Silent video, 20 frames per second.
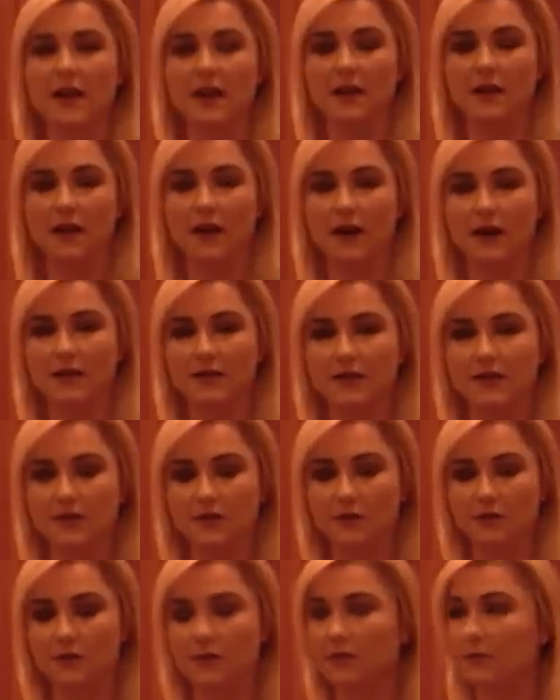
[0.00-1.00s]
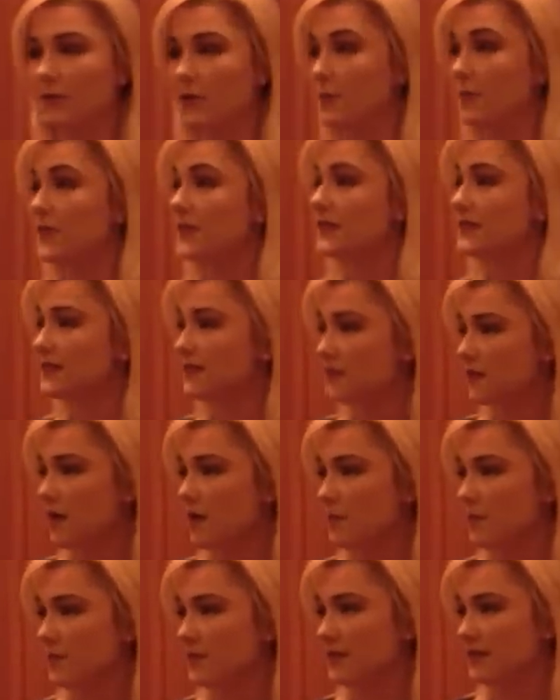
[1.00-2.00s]
there onto the firm. This is a
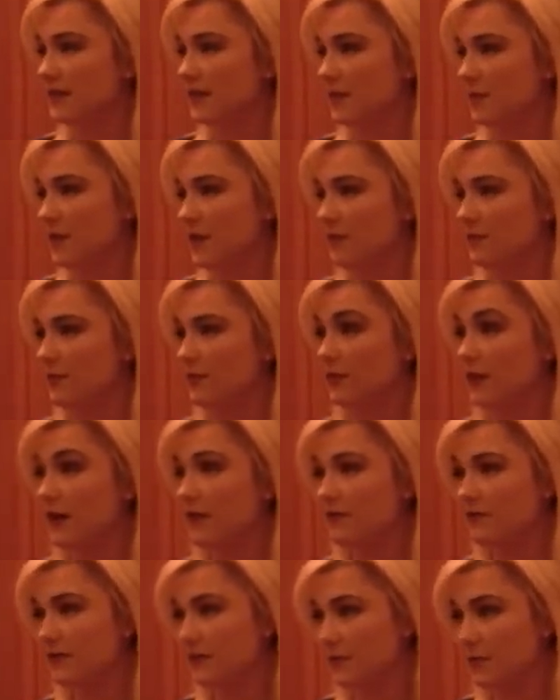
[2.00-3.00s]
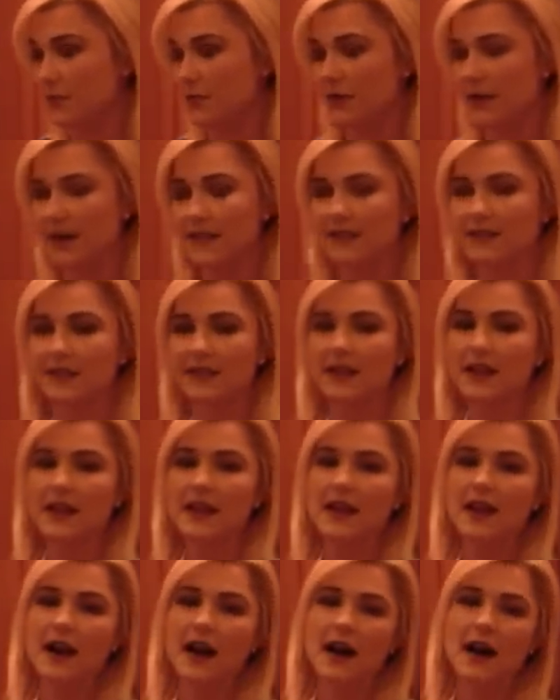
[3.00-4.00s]
common mistake made for a lot of different brands.
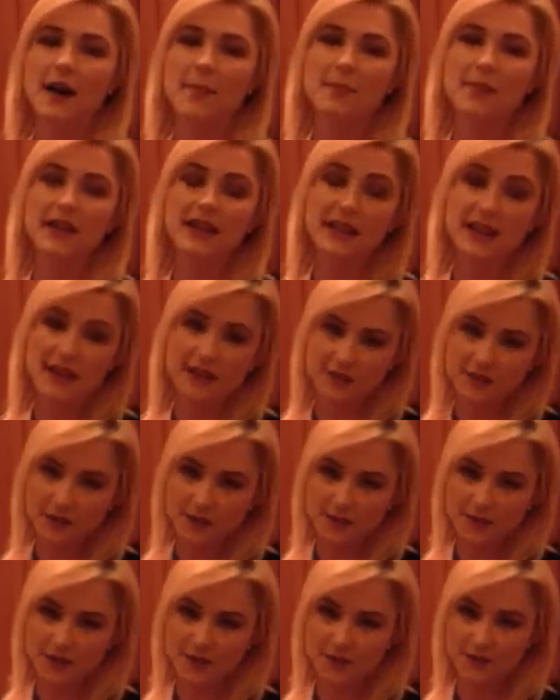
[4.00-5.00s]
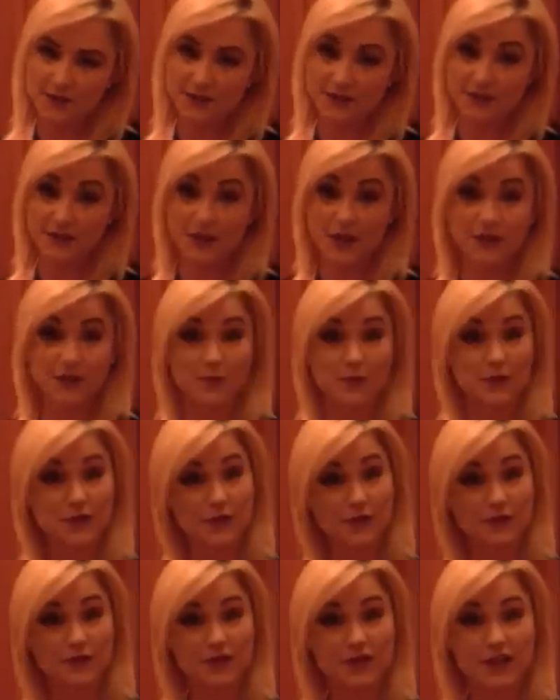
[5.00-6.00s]
It can actually be used as a customer
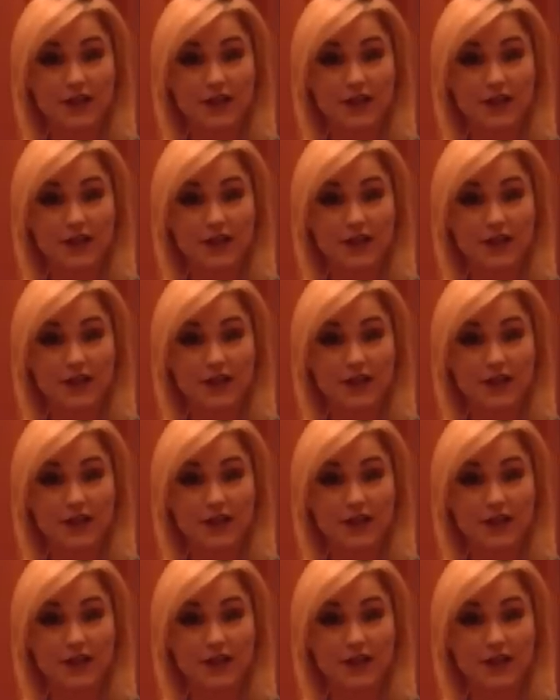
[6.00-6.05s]
service